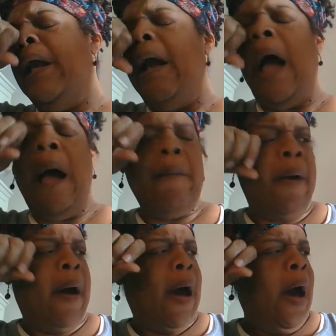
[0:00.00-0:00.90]
up
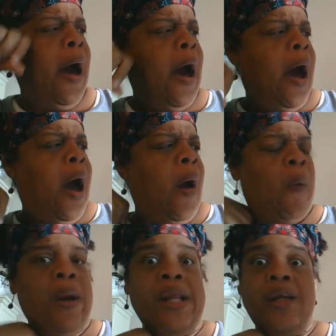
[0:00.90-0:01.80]

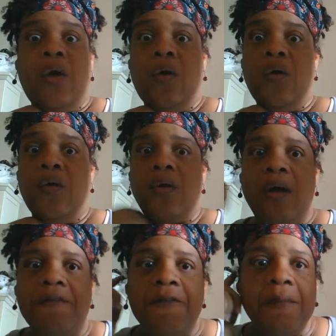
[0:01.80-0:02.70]
when he heard
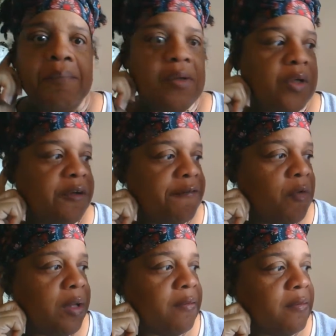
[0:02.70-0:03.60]
a familiar
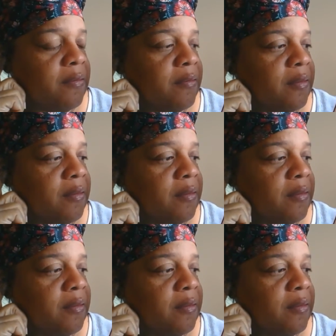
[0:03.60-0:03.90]
voice.